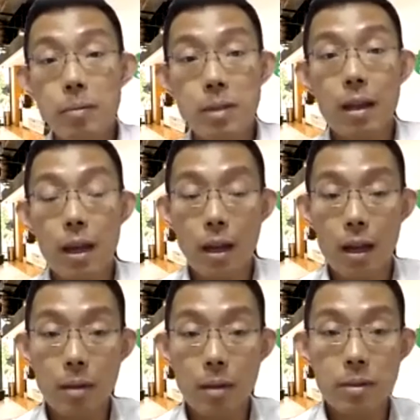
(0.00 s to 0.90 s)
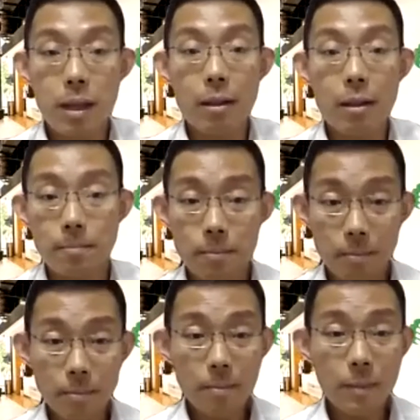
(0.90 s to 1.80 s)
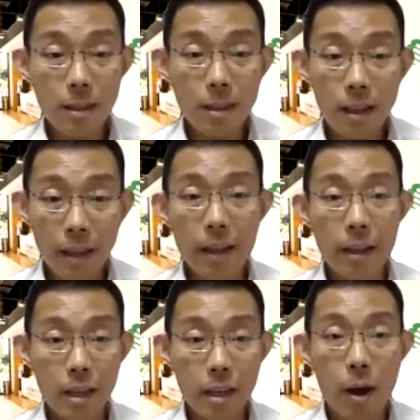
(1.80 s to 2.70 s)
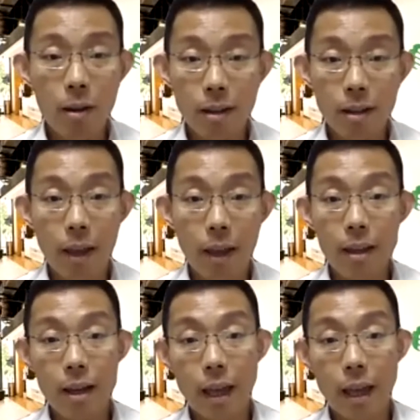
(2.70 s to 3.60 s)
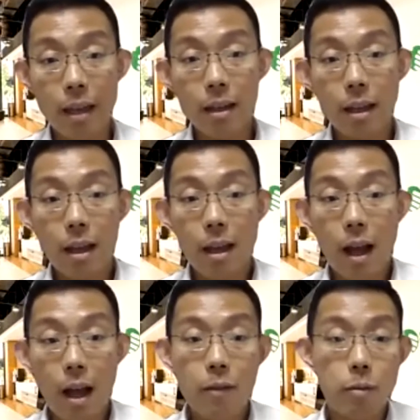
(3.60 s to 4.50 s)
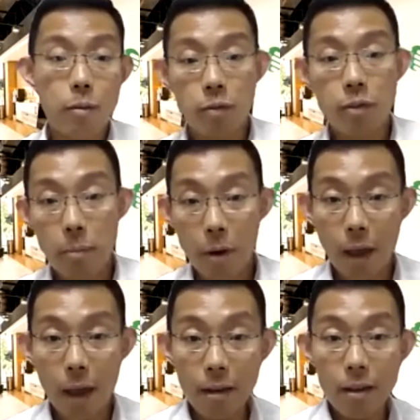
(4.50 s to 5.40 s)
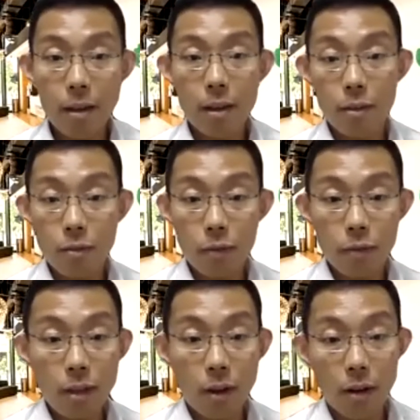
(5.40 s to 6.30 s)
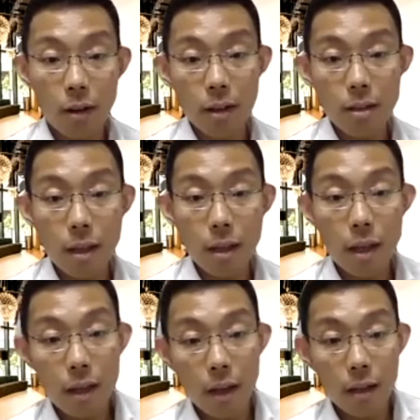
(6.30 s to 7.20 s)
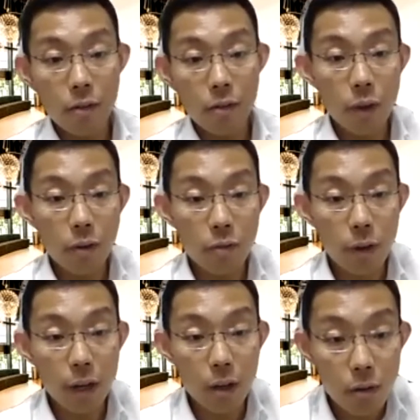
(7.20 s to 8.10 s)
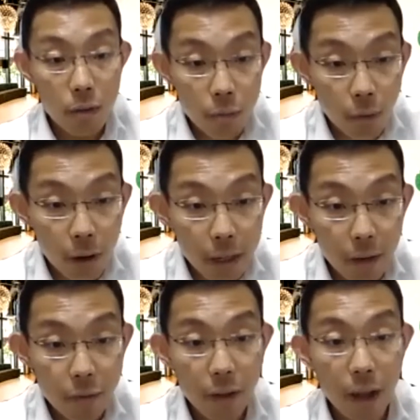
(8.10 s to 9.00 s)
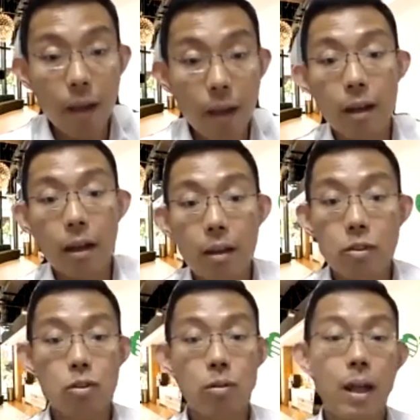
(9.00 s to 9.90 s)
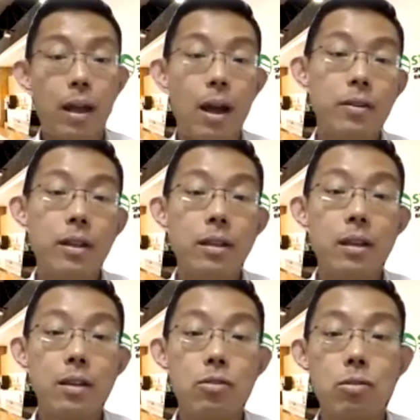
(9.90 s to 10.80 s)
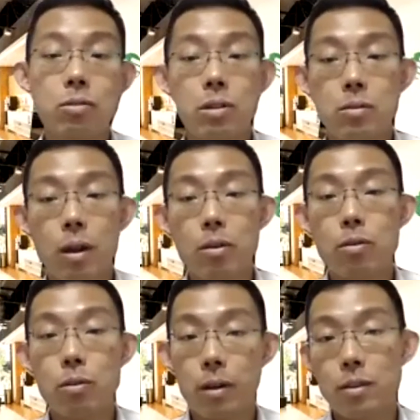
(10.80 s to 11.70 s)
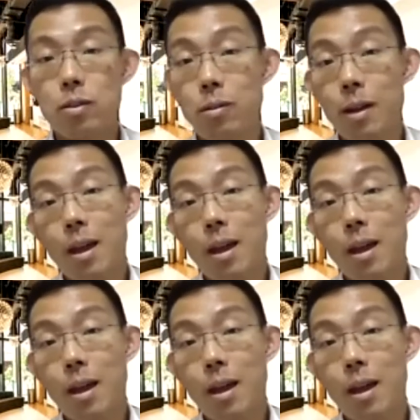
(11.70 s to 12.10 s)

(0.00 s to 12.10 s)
stand. Get a laptop stand and get a keyboard. Okay, again, I've removed the brand. It's $15, and the review is really good, 4.5 star, and it's sold like 113. So it's quite good. Okay, so